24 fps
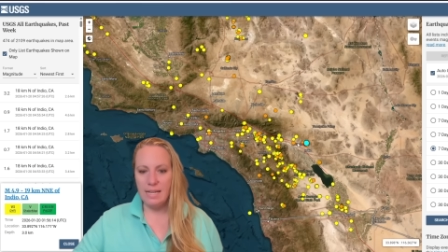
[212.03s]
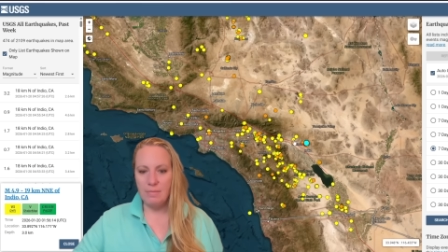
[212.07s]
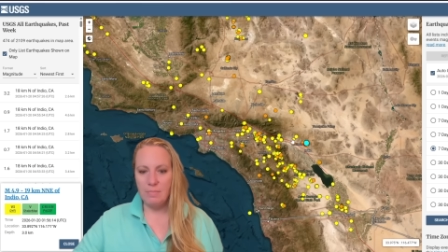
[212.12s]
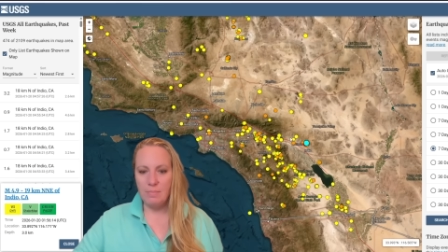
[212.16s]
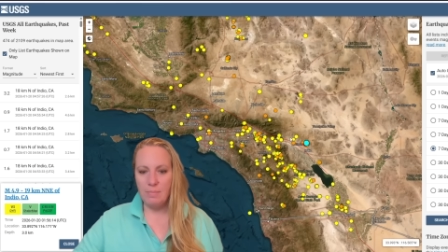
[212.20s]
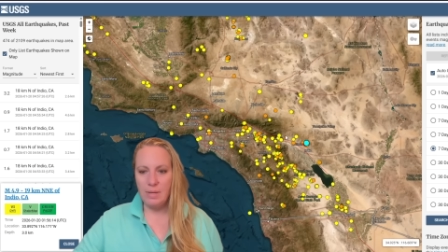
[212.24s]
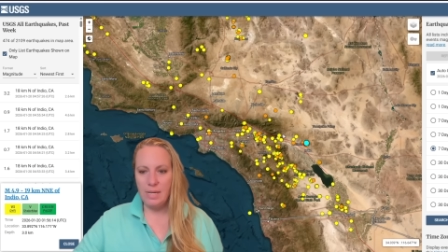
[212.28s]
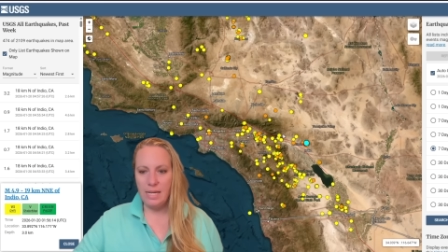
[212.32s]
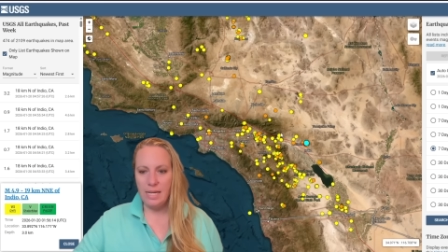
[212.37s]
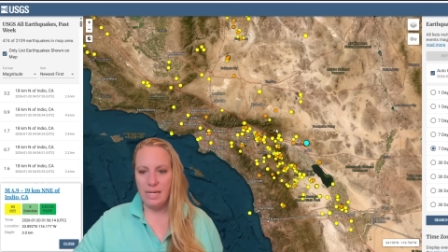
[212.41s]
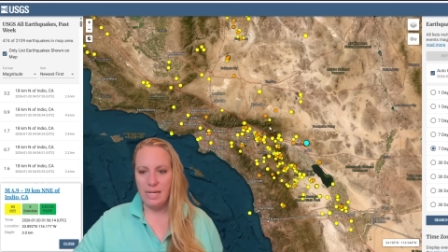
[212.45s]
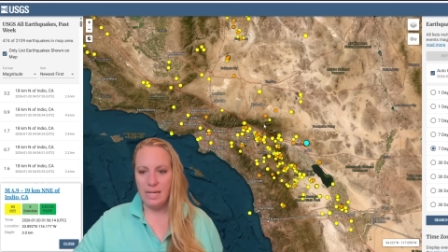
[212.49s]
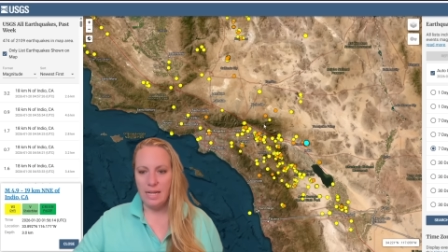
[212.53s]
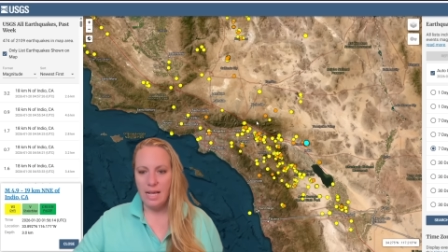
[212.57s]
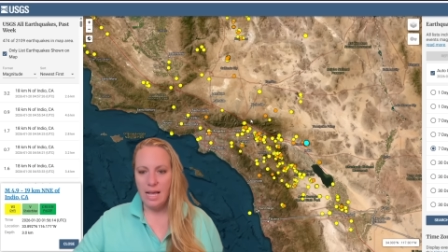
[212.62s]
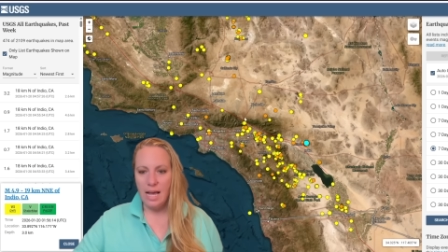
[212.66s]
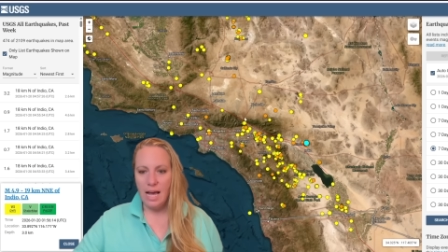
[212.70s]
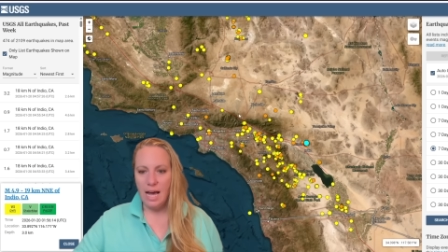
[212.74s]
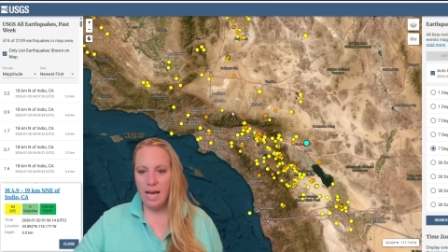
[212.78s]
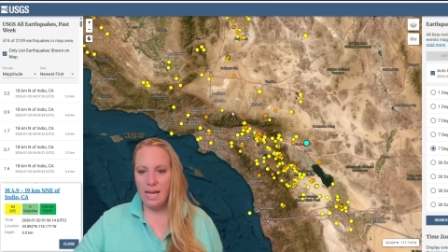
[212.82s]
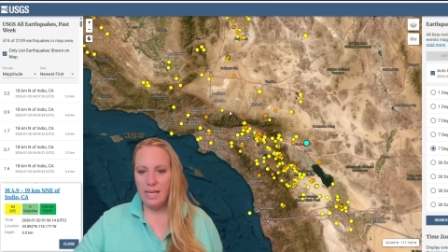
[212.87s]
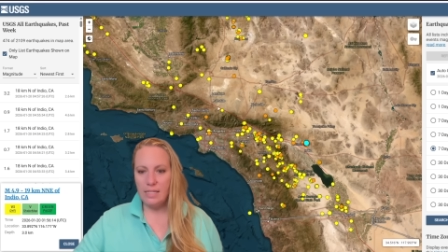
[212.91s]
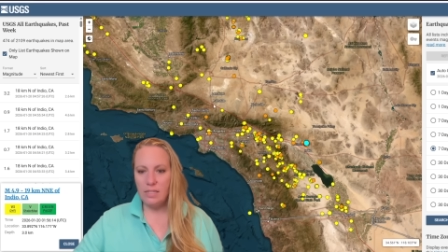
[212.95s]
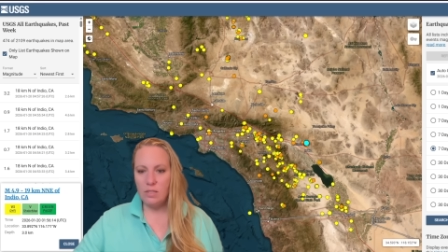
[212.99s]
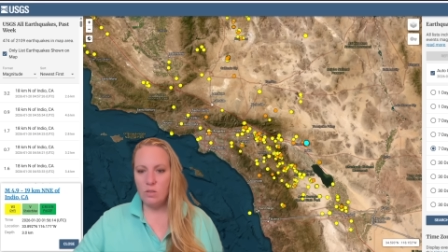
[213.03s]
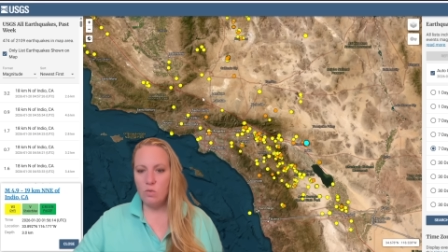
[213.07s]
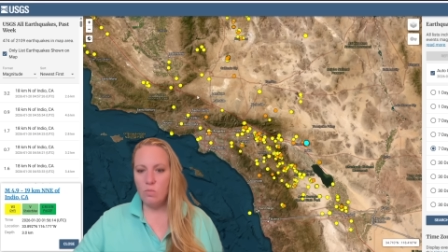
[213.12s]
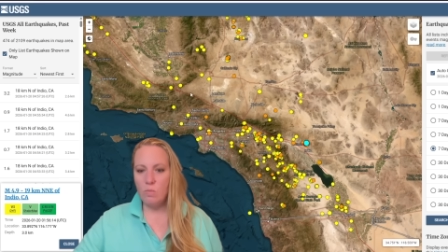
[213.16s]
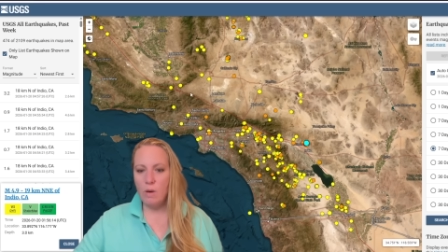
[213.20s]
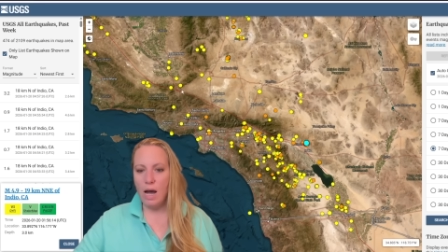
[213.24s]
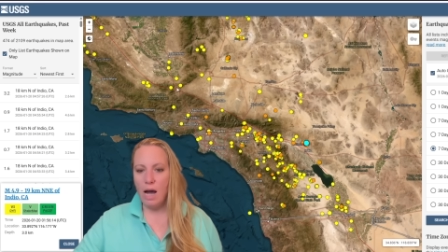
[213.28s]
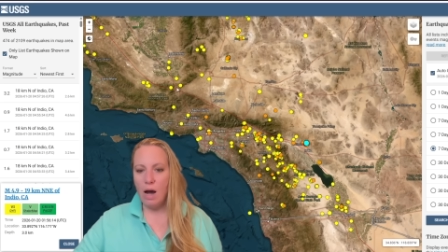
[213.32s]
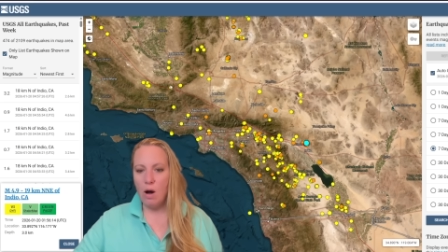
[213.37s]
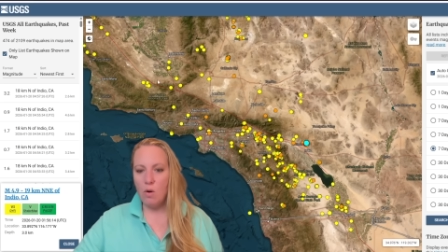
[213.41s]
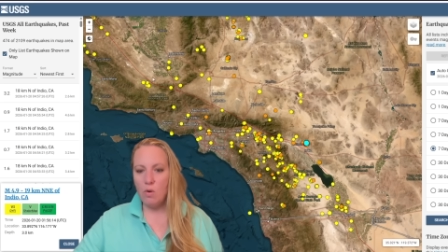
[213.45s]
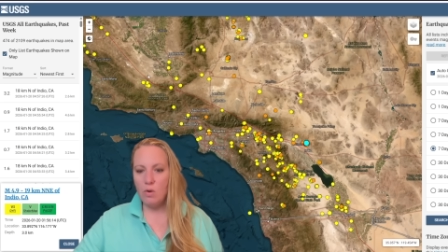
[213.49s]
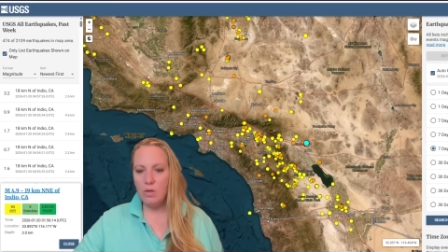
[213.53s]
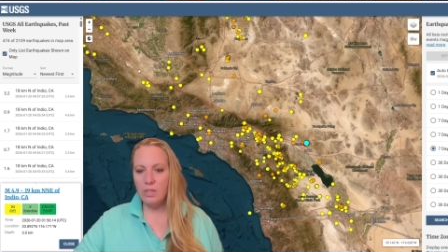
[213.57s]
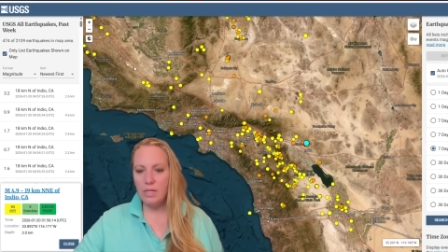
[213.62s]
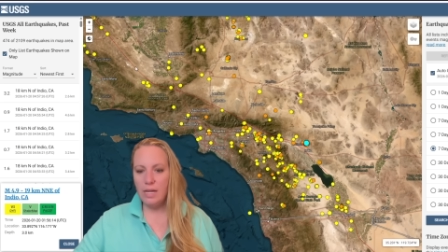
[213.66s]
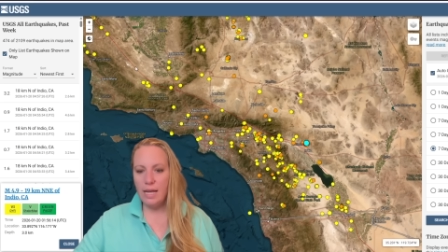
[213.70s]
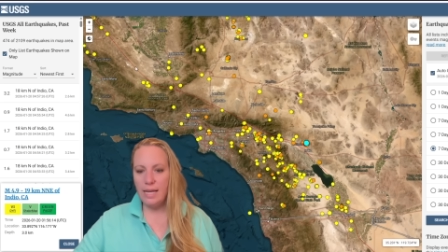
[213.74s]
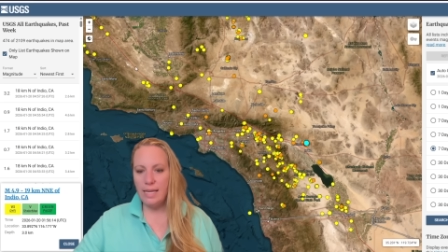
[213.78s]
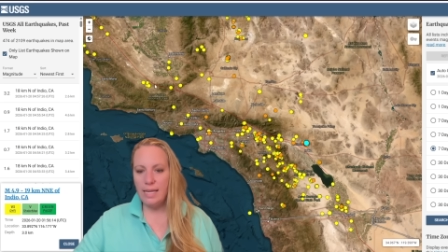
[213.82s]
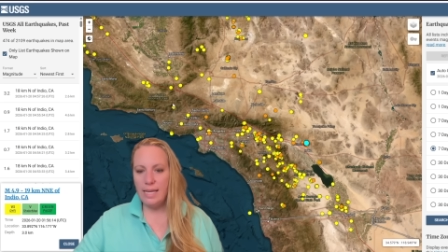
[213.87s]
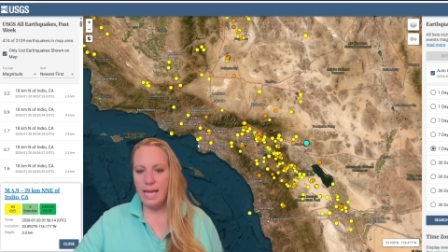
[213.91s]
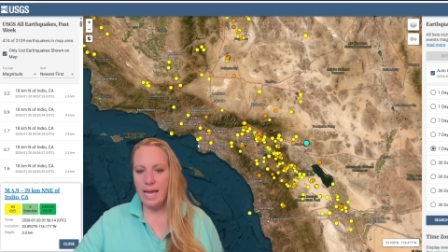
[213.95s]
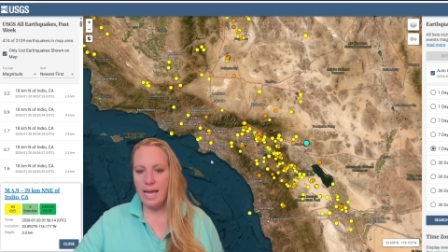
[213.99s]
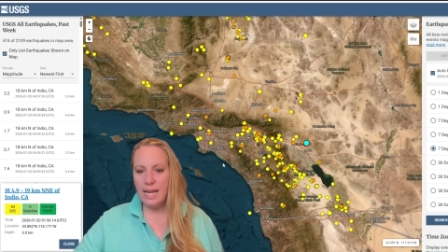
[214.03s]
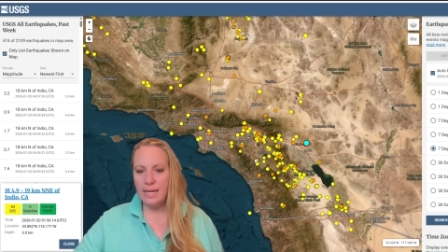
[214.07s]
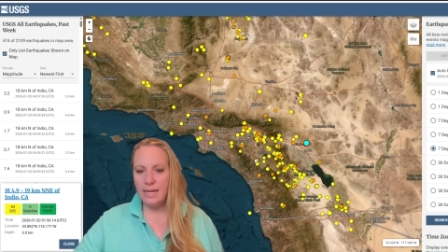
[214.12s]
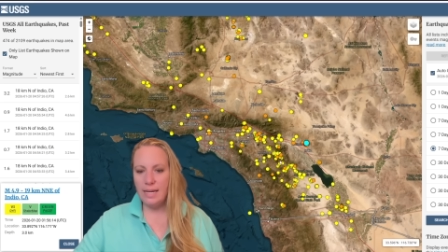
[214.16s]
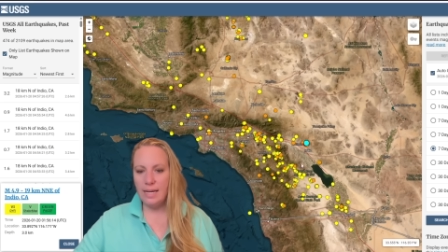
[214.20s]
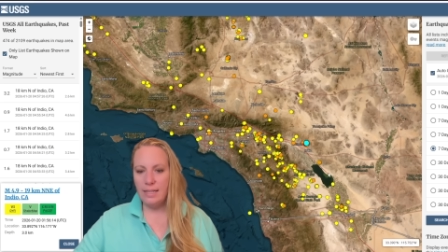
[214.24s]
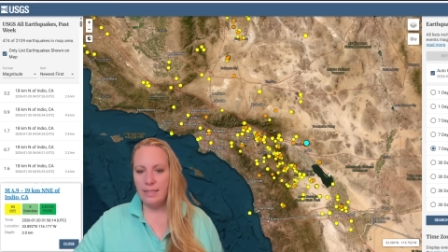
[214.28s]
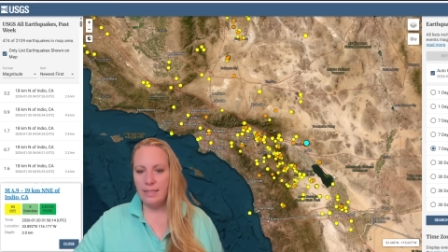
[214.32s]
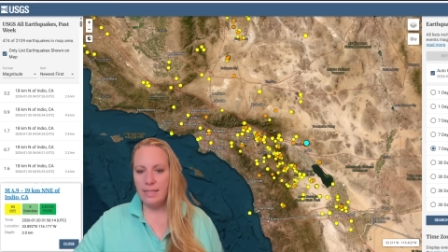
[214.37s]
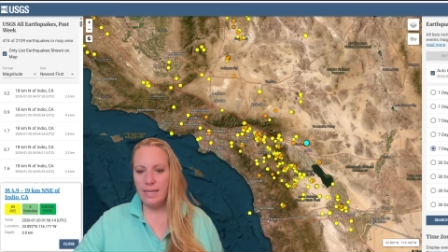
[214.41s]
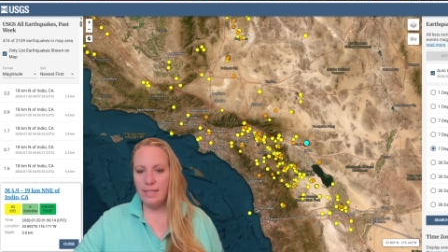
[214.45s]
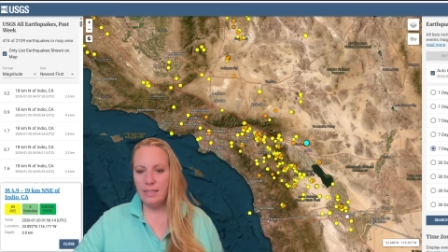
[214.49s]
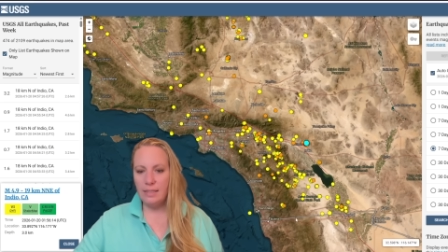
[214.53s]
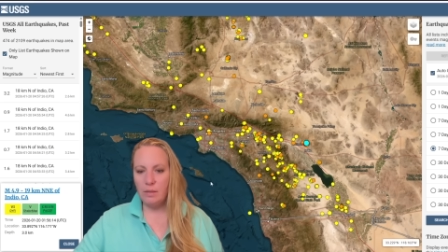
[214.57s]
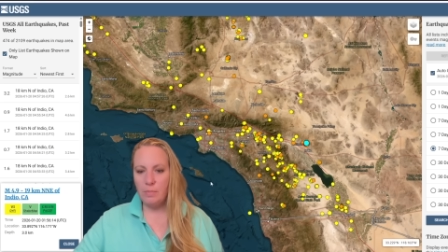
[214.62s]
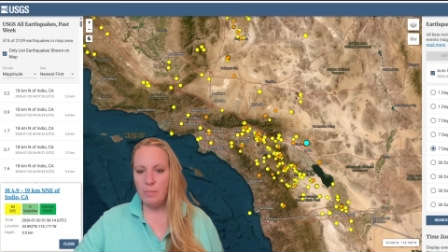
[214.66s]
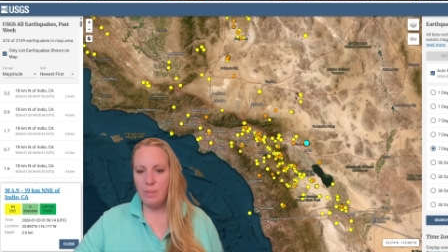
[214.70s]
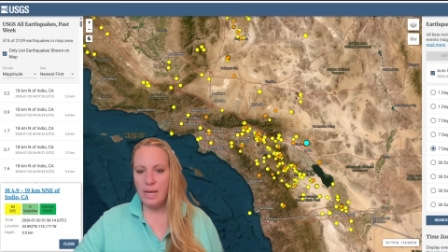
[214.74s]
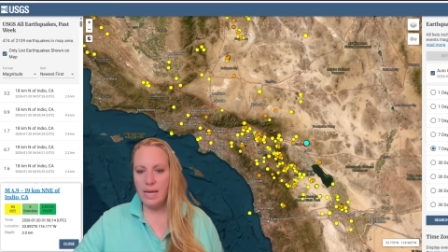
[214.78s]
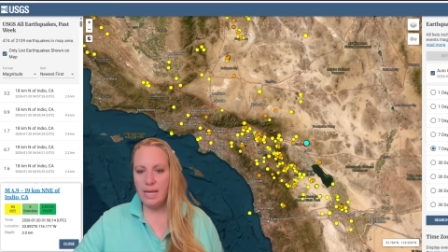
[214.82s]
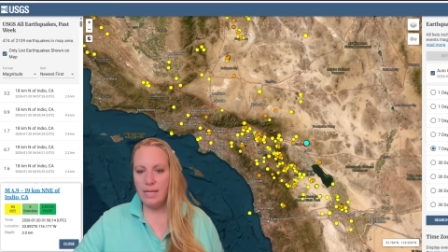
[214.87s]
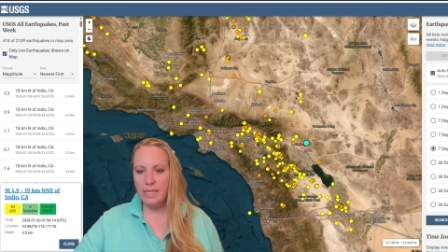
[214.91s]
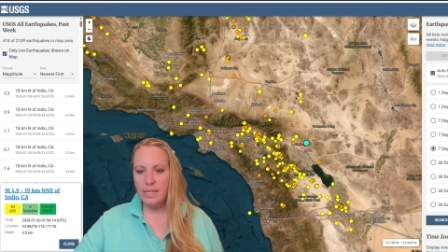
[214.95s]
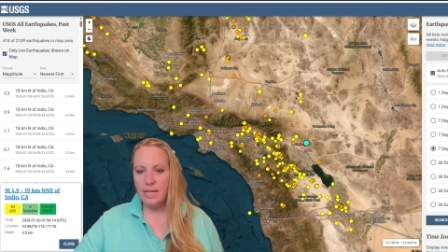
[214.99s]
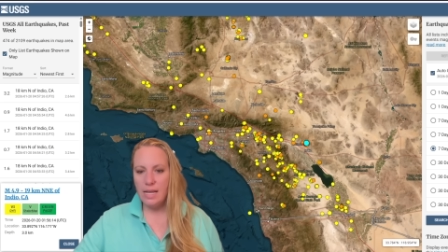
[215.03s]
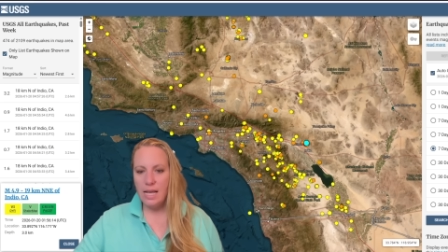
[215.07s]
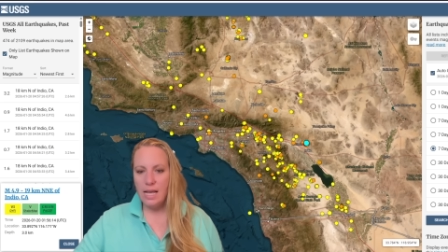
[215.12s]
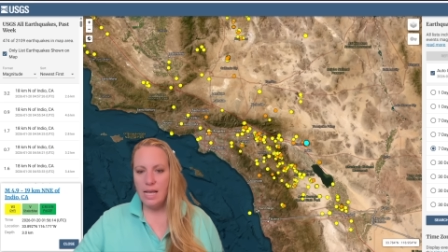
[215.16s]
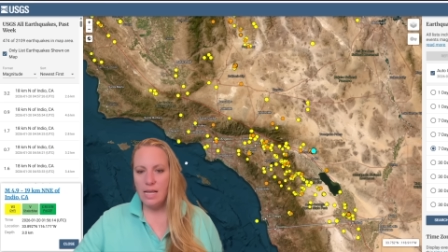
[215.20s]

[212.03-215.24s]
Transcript: mean? I zoom out again a little bit.